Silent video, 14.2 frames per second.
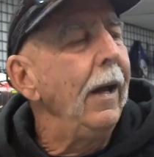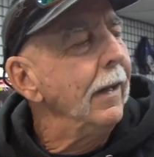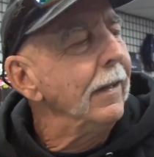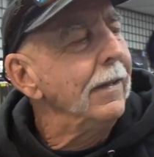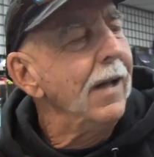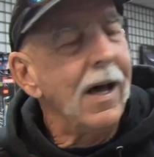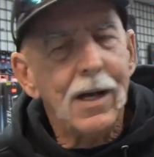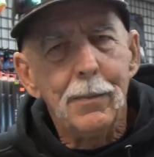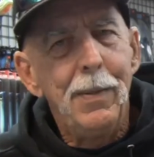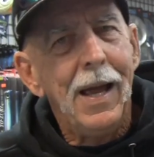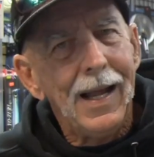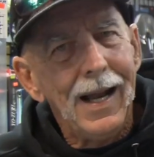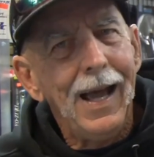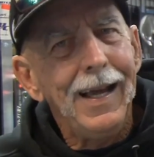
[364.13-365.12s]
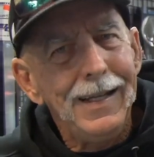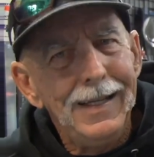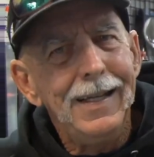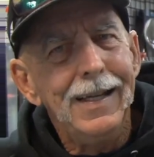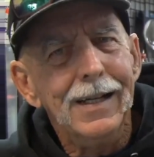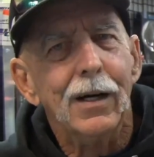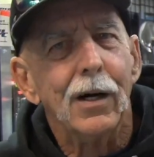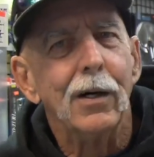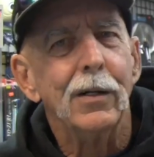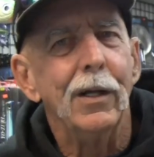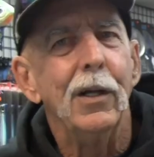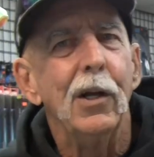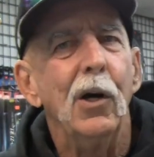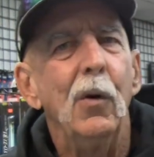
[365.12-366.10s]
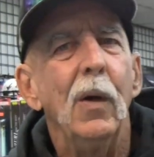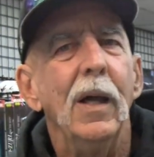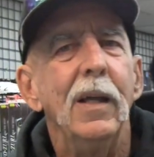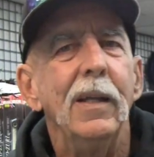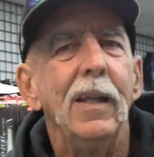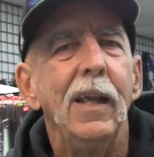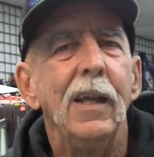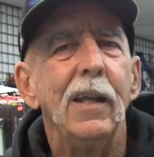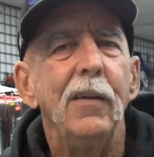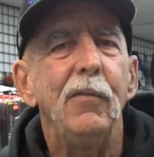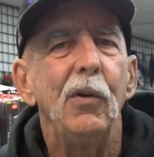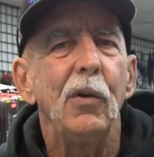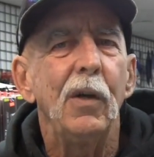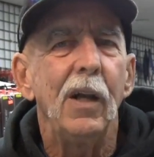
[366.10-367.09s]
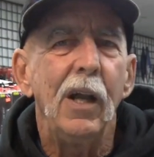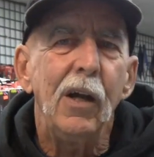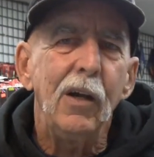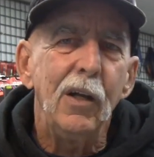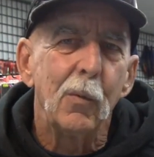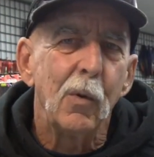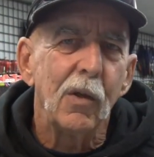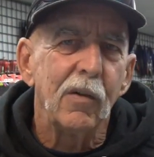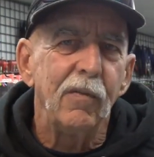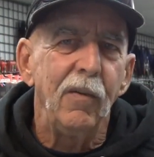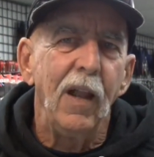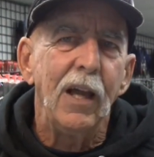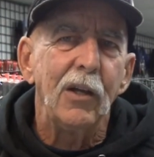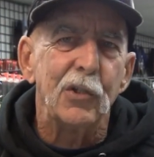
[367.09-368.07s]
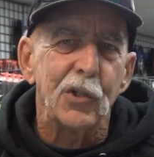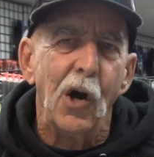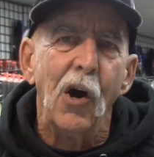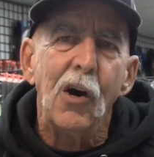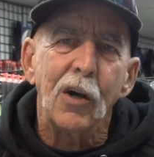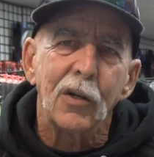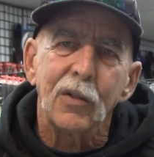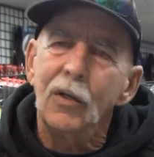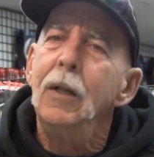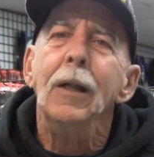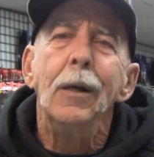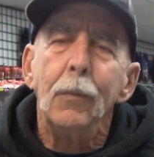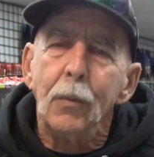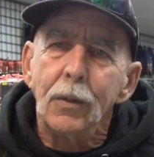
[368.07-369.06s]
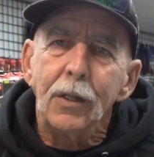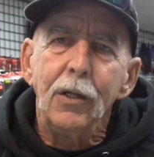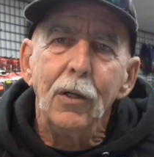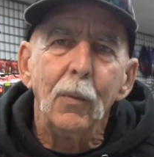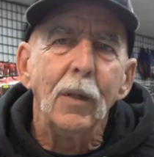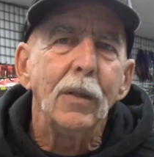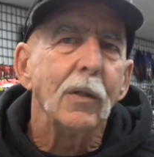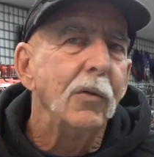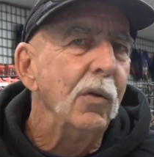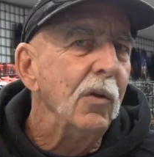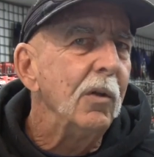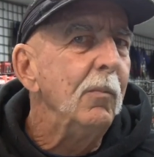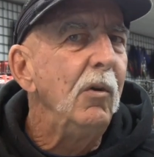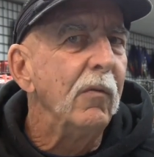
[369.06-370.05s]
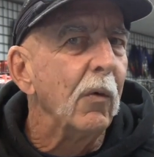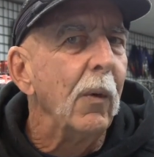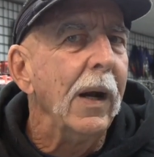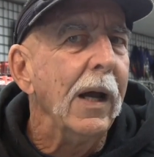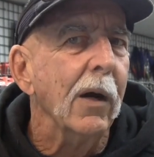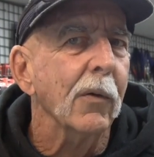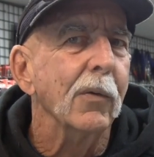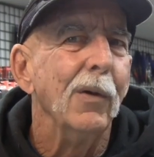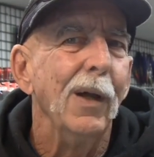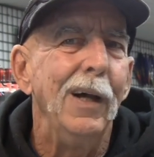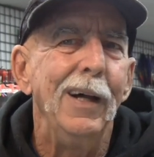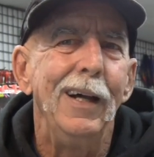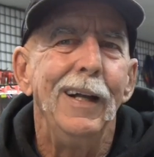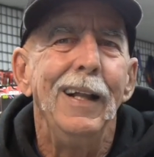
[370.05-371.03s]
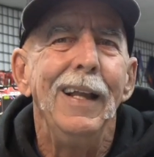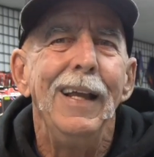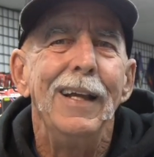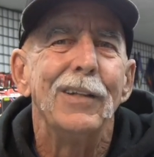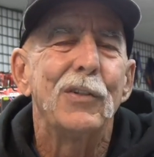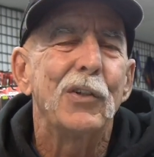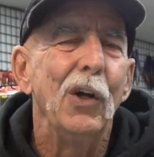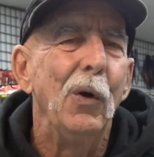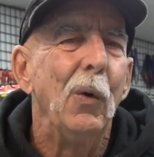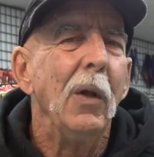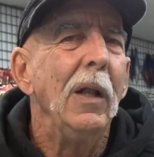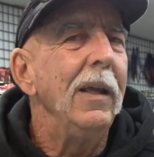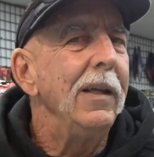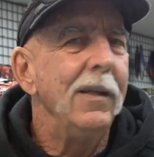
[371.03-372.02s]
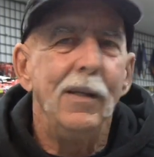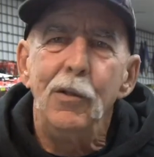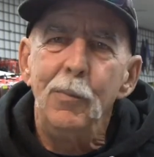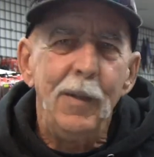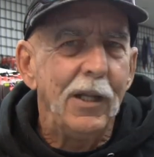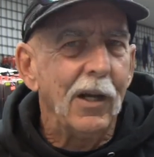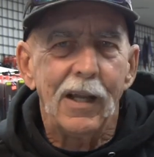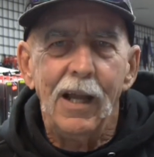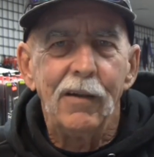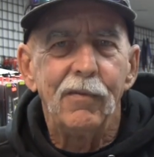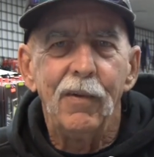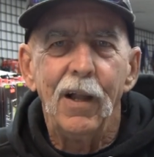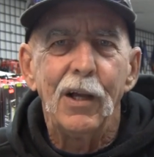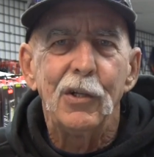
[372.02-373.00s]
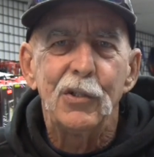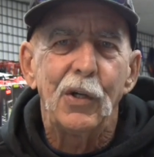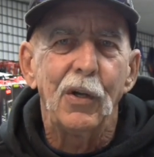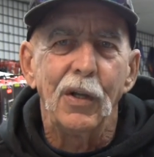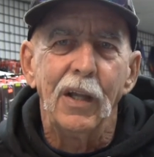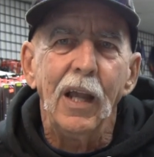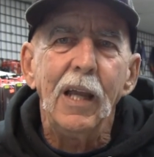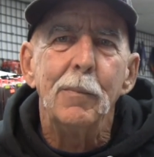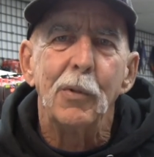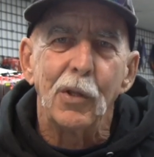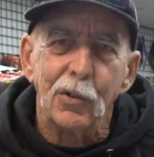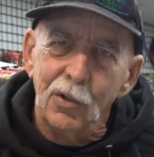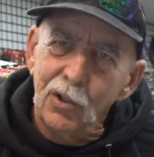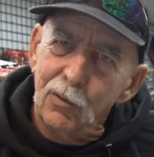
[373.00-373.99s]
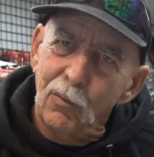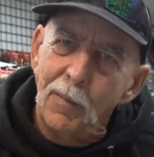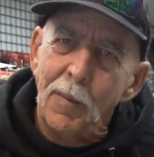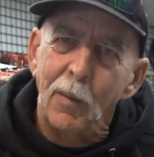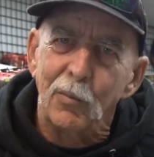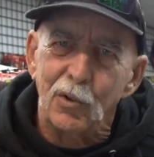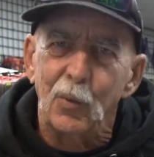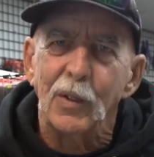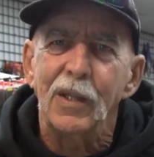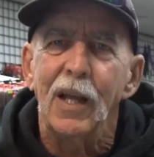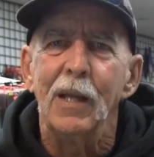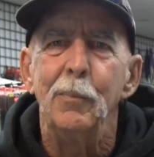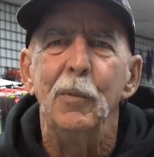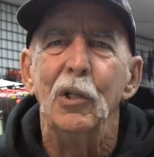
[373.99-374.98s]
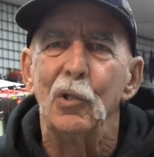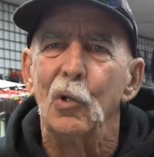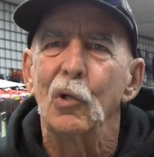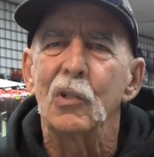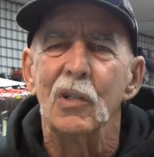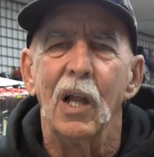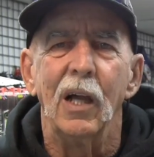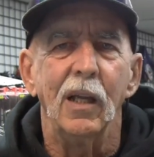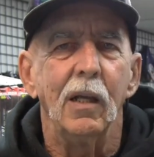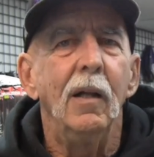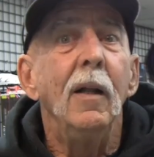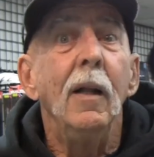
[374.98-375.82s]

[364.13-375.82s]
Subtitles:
Not a bad idea, you know. And if you're in an area where the flyers aren't, well, you know what? The tuna move around. And so you may not have flyers there today, but the tuna remembers what that meal looks like.